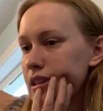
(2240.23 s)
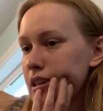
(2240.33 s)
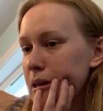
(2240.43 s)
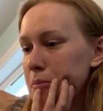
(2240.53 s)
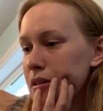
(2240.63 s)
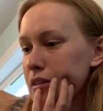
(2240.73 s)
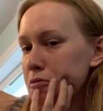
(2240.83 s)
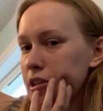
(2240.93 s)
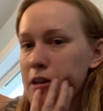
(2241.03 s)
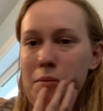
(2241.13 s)
I'm gonna
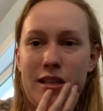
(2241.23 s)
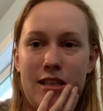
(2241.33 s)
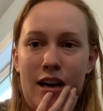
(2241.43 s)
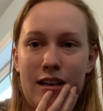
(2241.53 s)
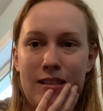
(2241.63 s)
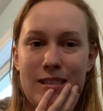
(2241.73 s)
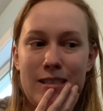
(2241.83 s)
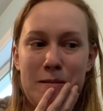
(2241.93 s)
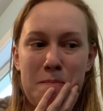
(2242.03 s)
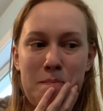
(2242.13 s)
work on my socks,
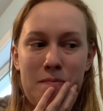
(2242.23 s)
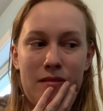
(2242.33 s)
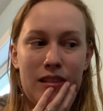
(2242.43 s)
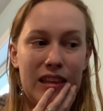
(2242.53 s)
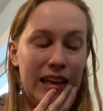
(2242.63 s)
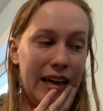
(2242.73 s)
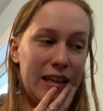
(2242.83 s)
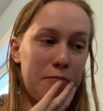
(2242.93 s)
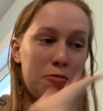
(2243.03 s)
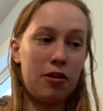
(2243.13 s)
and
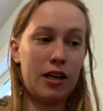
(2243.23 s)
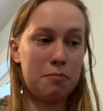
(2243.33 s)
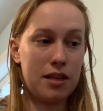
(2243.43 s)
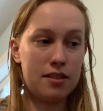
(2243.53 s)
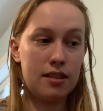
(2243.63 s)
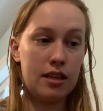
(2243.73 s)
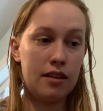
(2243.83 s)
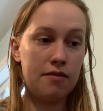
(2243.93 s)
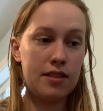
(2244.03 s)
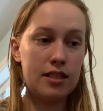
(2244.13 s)
I'm gonna work on my
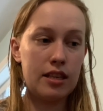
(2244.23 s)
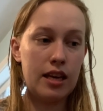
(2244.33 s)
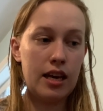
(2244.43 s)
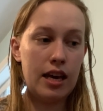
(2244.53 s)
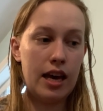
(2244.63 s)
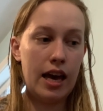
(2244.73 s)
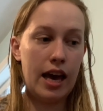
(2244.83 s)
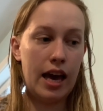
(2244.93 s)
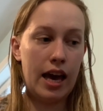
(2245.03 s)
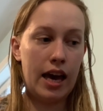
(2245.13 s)
sleeves,
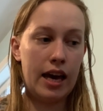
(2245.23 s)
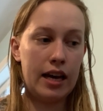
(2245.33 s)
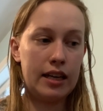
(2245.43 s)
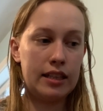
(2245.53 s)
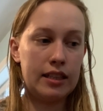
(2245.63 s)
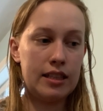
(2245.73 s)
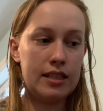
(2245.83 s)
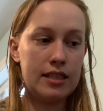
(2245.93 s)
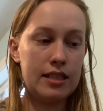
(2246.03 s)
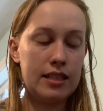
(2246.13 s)
and
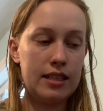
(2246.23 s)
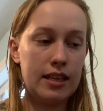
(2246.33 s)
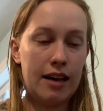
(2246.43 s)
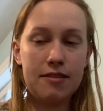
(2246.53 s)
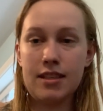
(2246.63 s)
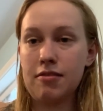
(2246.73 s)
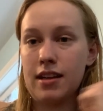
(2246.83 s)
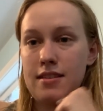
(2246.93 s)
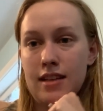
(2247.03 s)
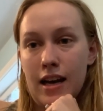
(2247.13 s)
I'll see you
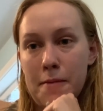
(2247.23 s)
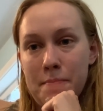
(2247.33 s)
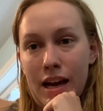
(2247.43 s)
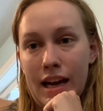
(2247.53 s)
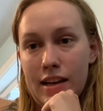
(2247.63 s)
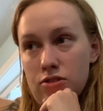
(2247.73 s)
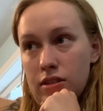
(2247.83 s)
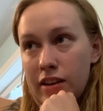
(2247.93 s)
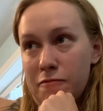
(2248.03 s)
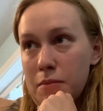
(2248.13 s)
next time. I
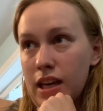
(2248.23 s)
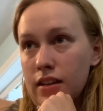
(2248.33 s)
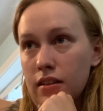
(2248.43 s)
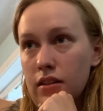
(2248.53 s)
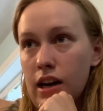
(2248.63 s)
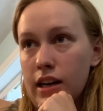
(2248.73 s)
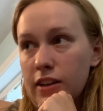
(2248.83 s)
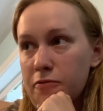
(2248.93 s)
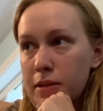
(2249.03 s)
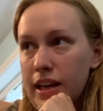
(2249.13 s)
actually have made a lot
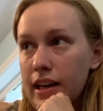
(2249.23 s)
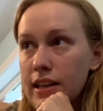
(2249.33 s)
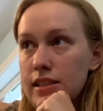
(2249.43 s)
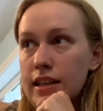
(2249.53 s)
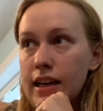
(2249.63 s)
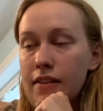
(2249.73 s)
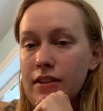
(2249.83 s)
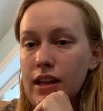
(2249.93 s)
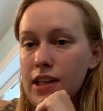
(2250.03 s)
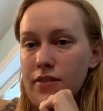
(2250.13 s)
of plans, and I have a
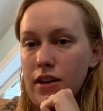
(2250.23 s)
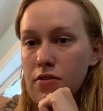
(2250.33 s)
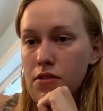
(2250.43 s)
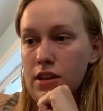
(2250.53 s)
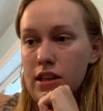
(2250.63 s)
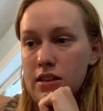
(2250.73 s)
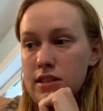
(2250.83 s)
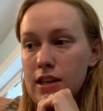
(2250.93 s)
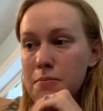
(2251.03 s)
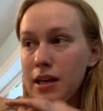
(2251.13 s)
lot of other things
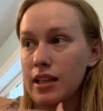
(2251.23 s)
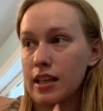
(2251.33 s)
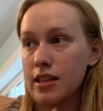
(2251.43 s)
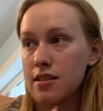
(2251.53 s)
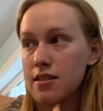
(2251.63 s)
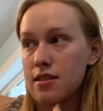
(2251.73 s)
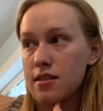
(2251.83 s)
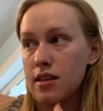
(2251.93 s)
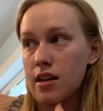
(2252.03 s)
on my list.